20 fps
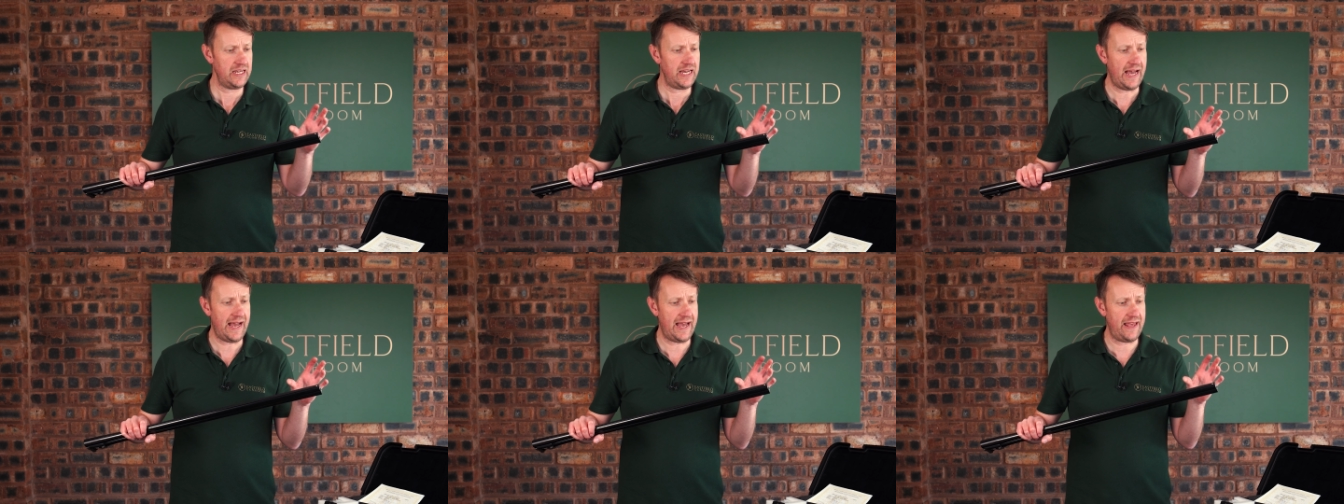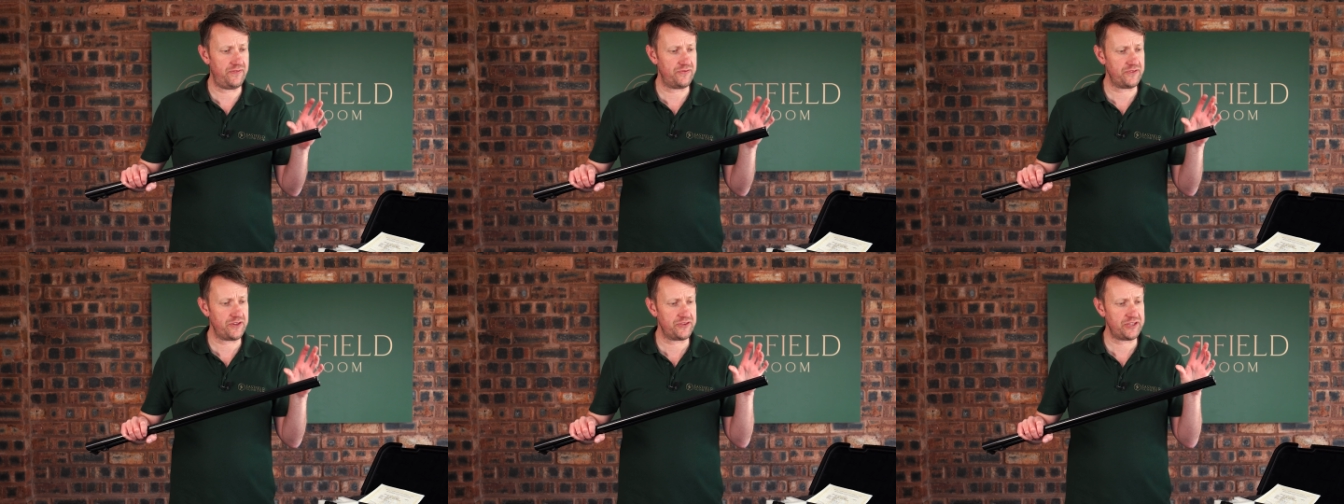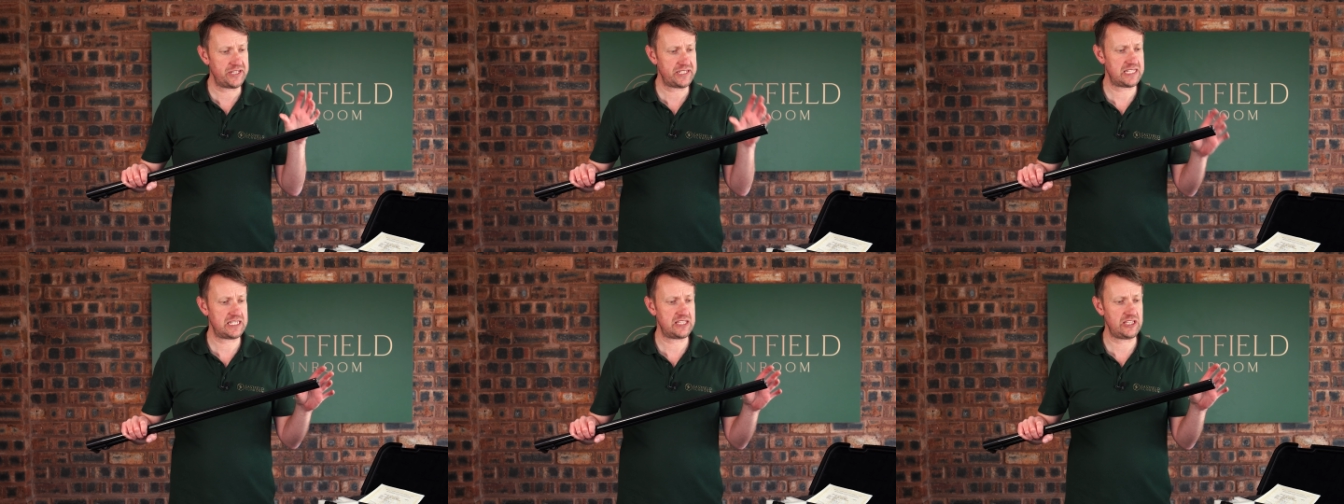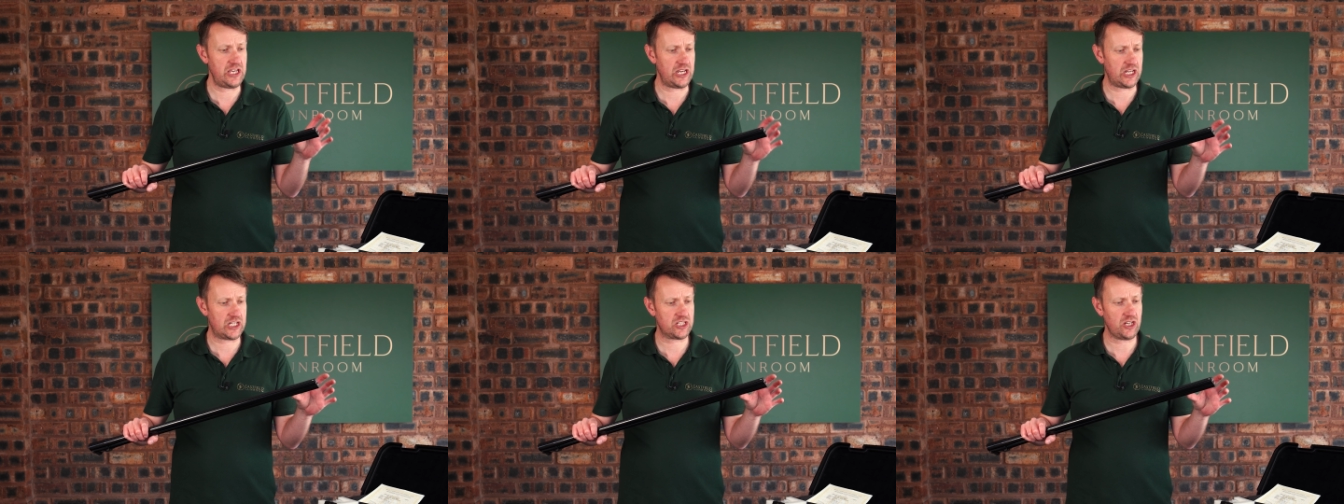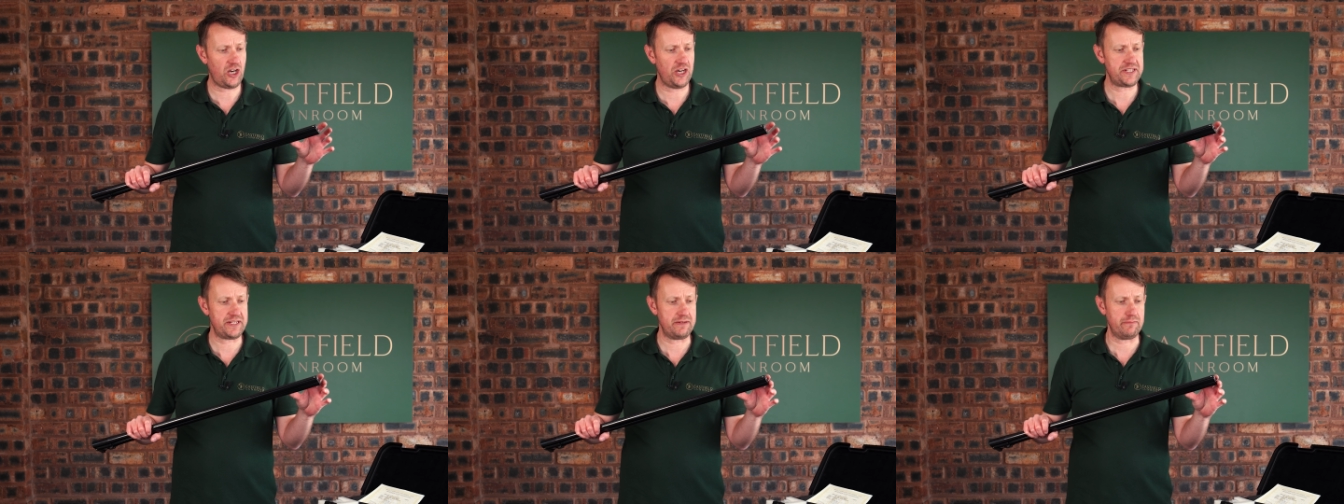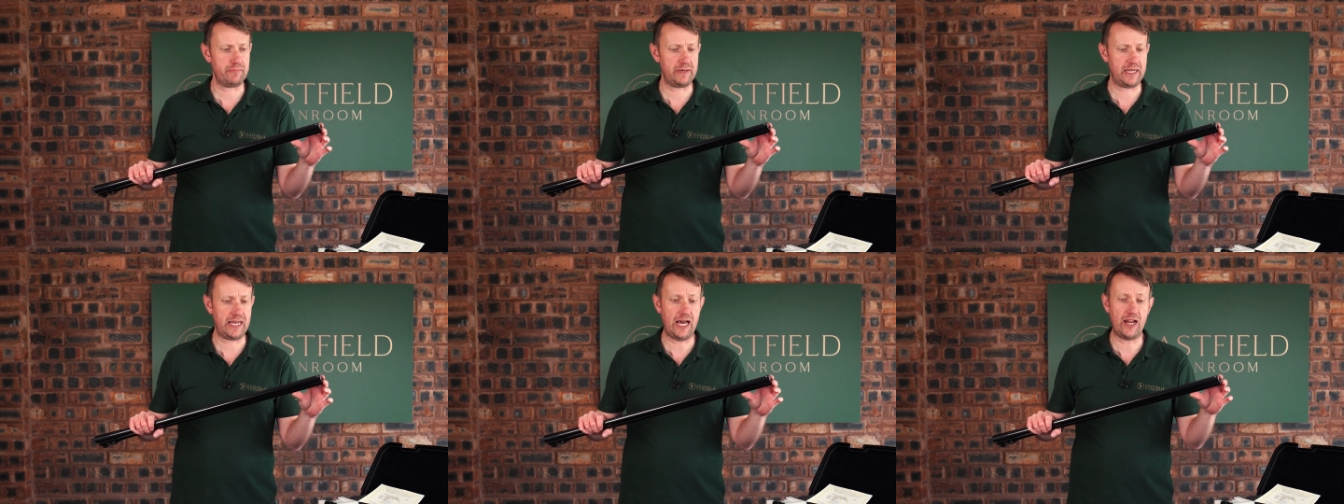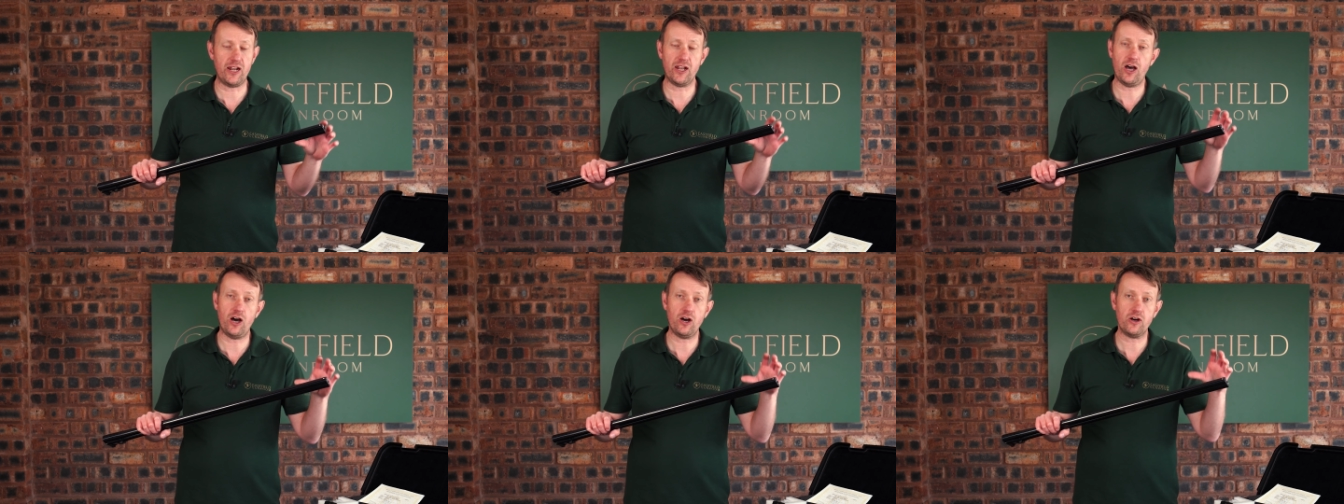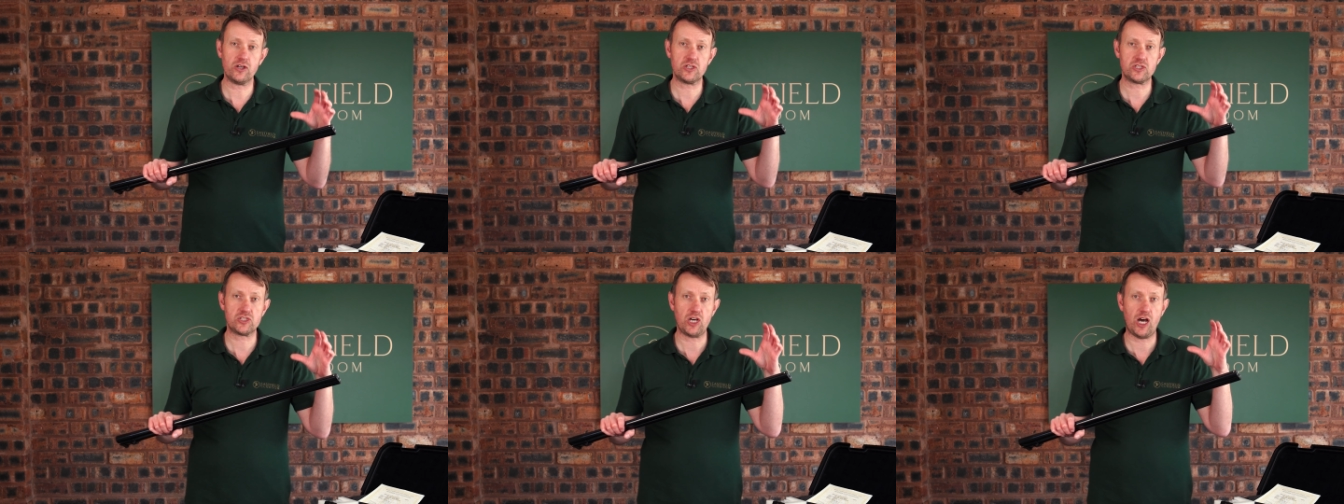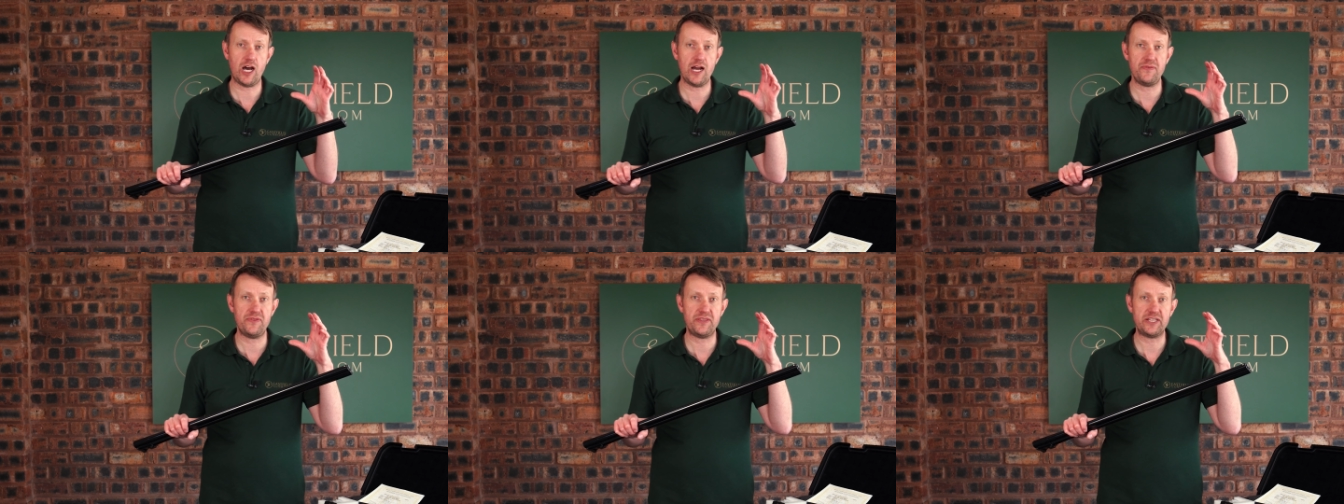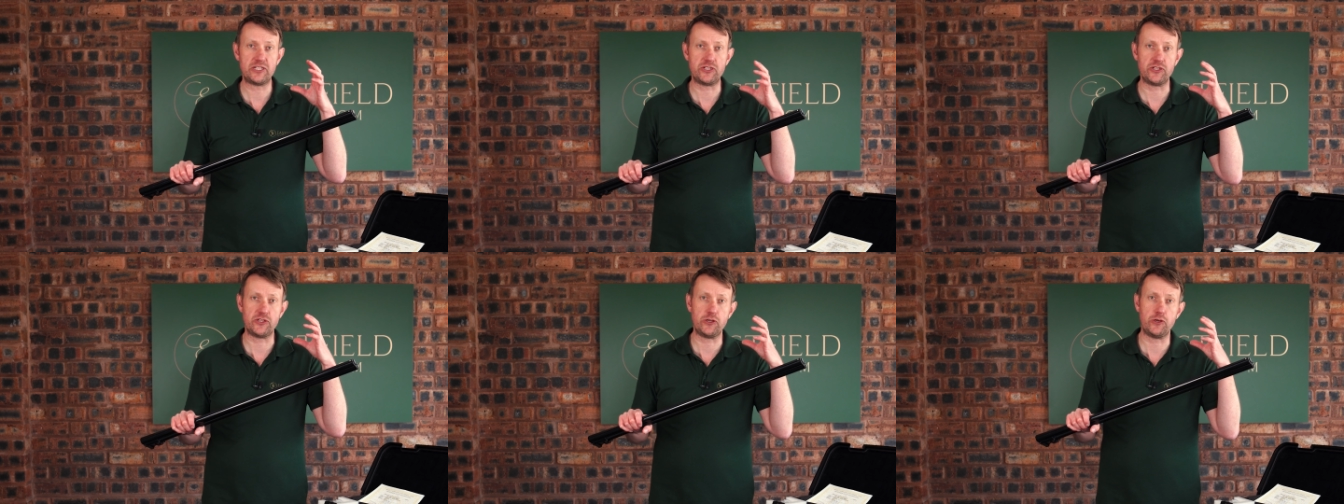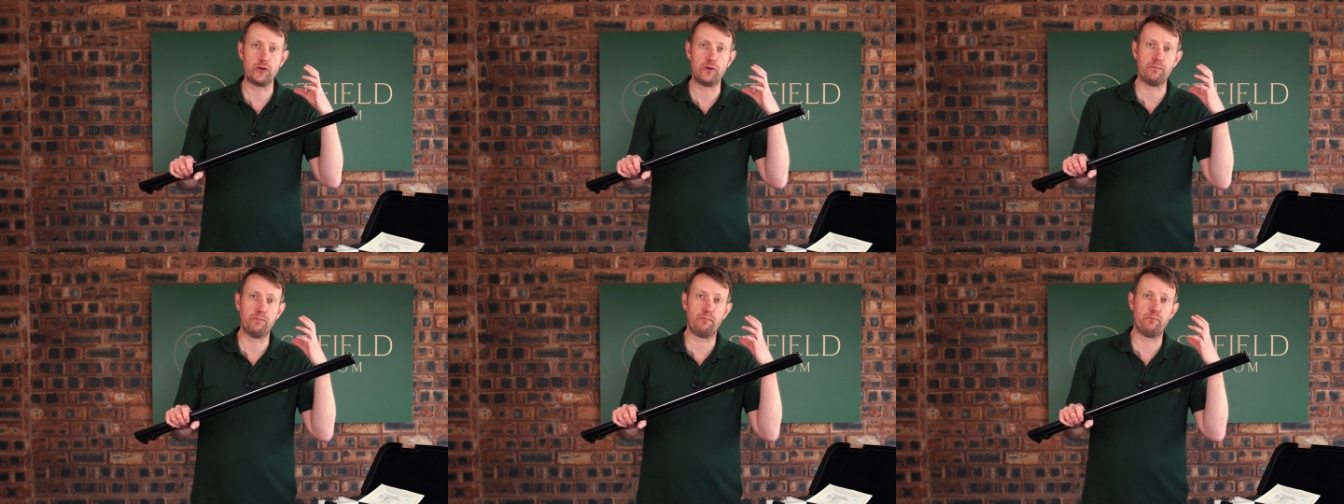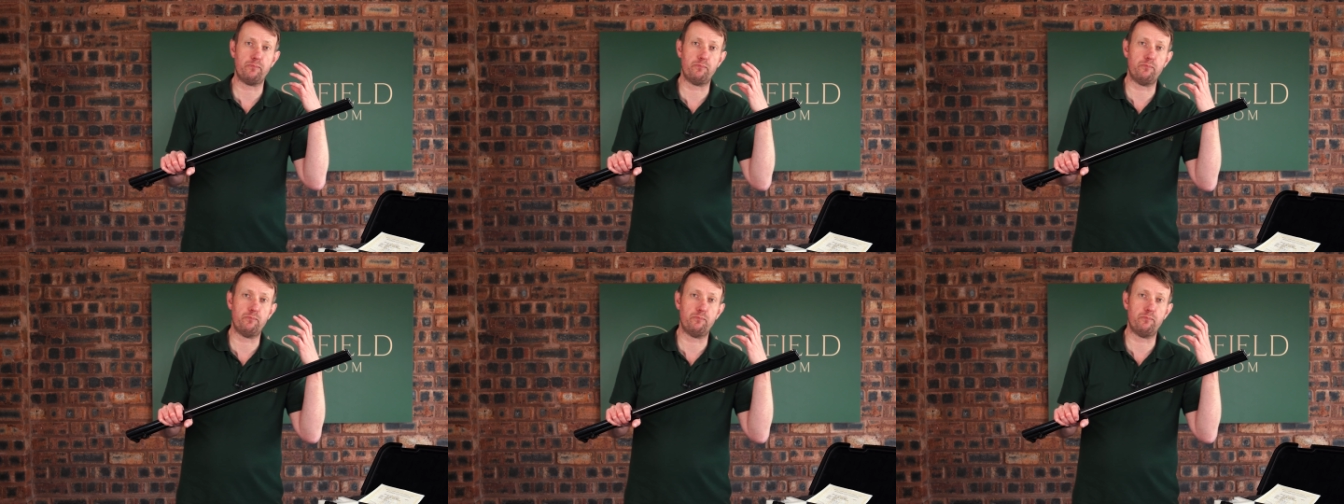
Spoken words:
And this is the exciting bit. Alongside this new